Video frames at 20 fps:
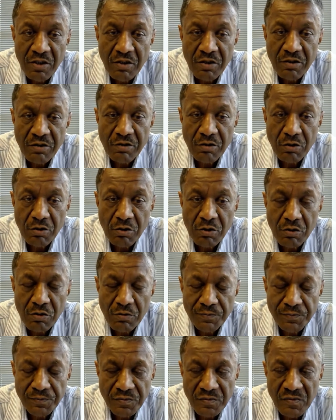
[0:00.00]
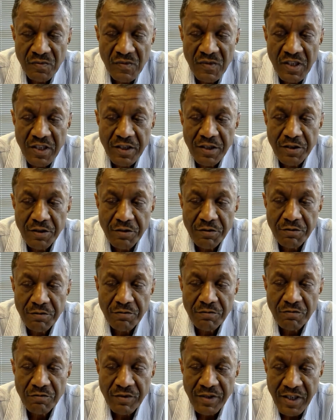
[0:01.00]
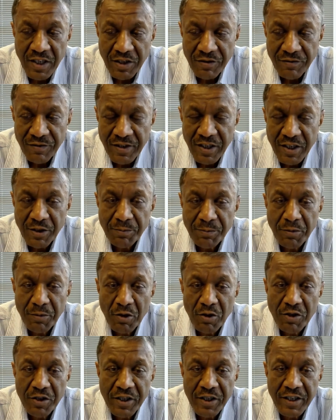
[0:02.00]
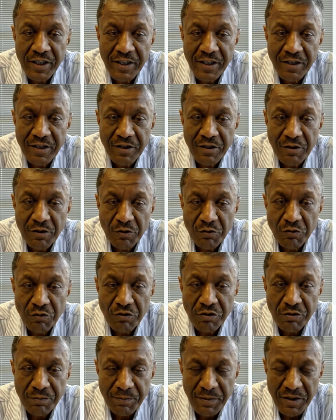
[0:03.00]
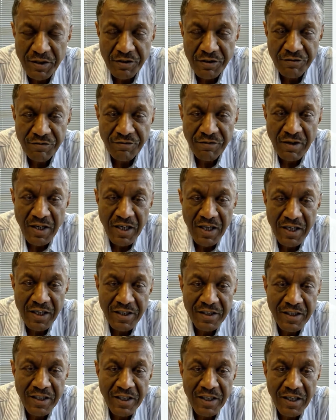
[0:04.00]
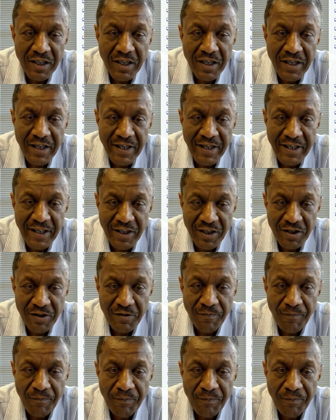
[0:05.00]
So it is very, very important to specify the correct